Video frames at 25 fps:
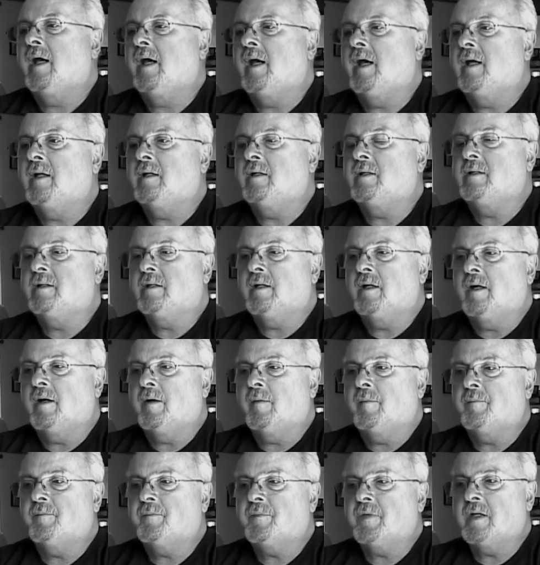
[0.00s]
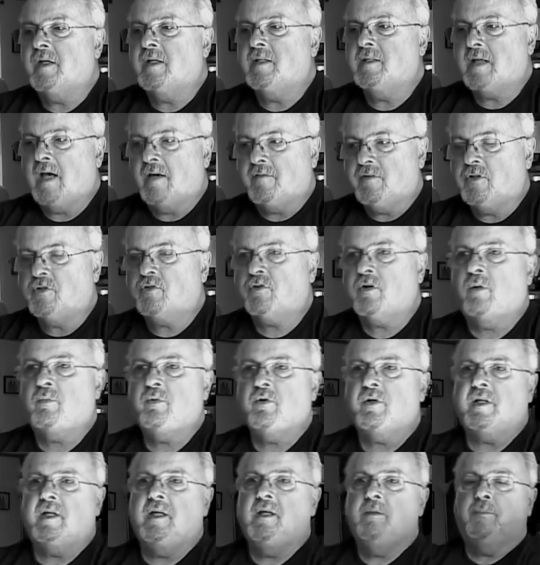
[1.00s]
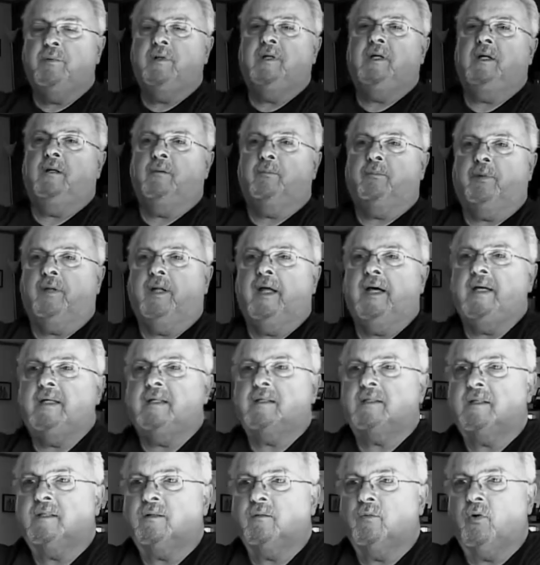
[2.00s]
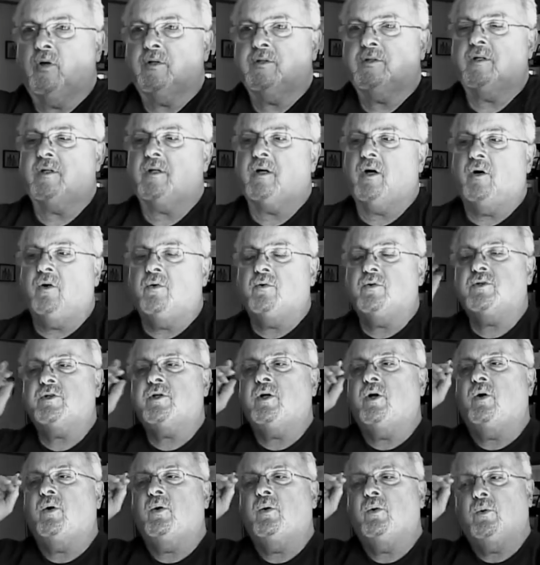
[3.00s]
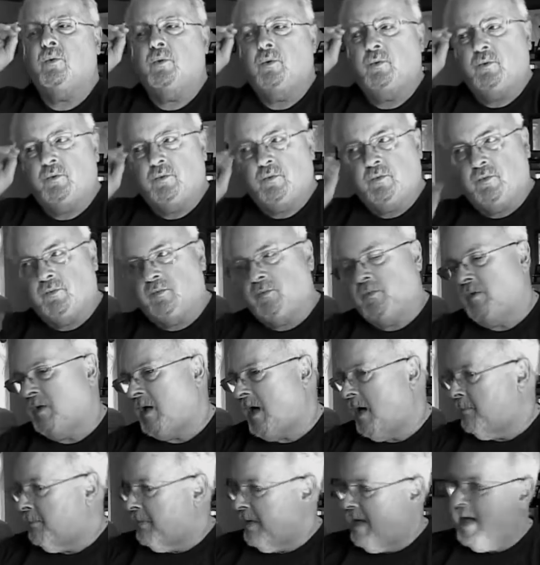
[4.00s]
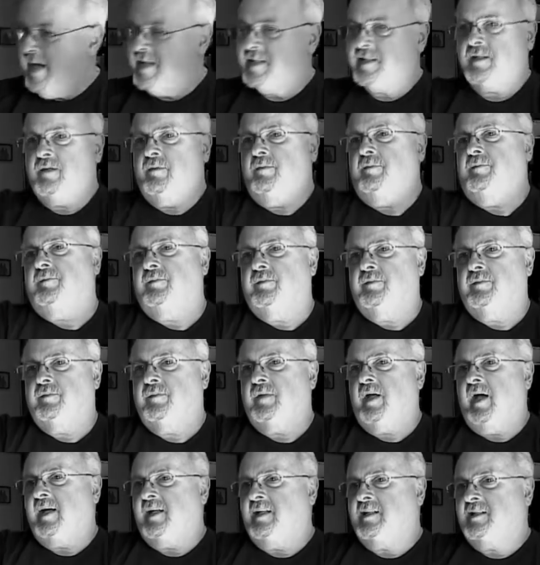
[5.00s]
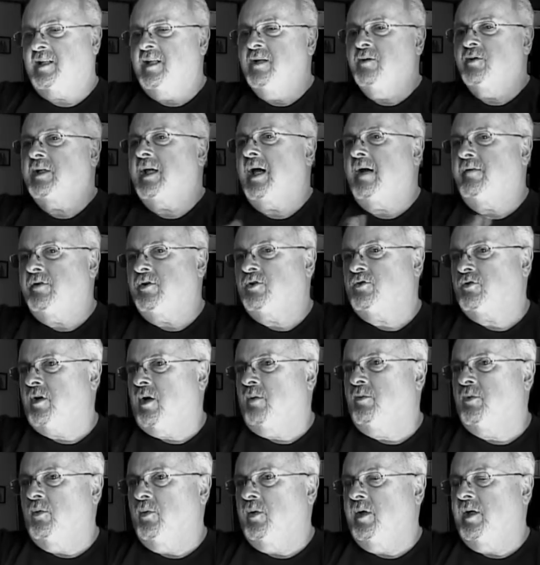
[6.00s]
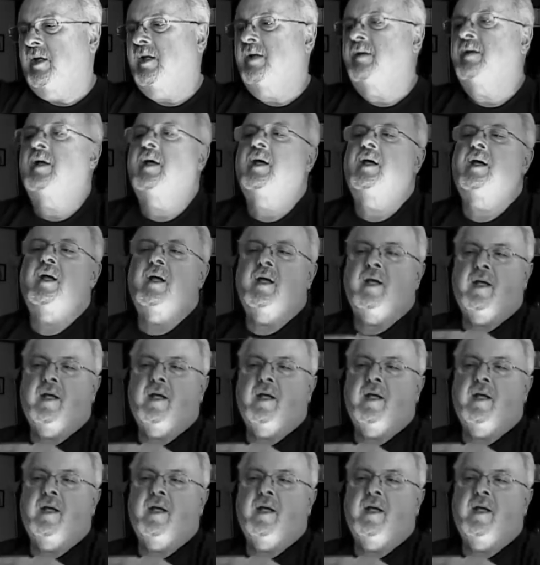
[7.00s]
And um, he's having trouble keeping it in place. It wants to go, so I passed him. I could see he was having trouble with it.